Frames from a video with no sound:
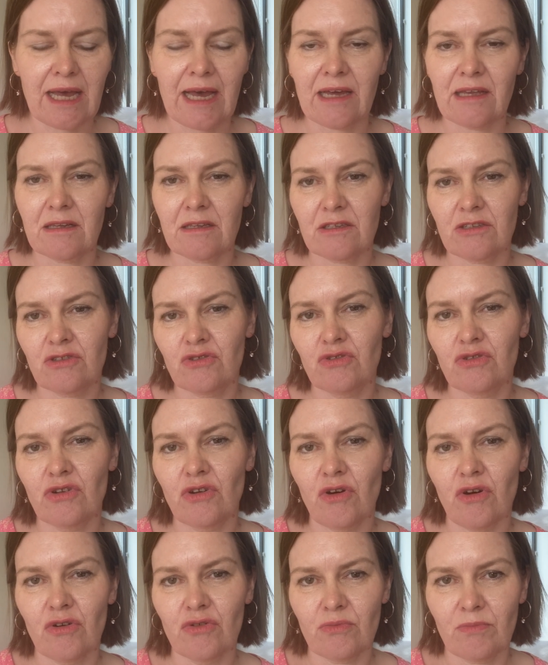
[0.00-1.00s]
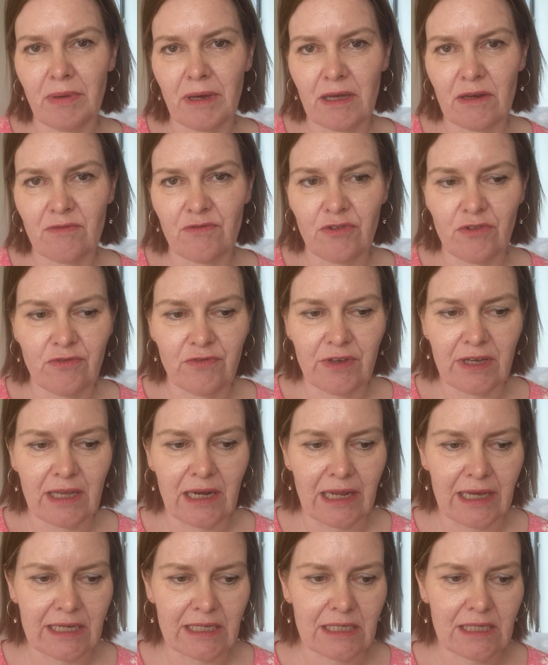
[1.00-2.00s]
and to your own painful
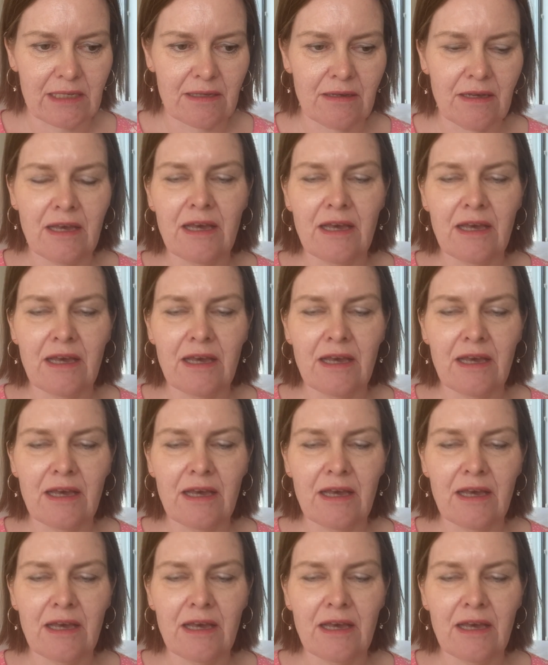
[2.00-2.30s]
feelings.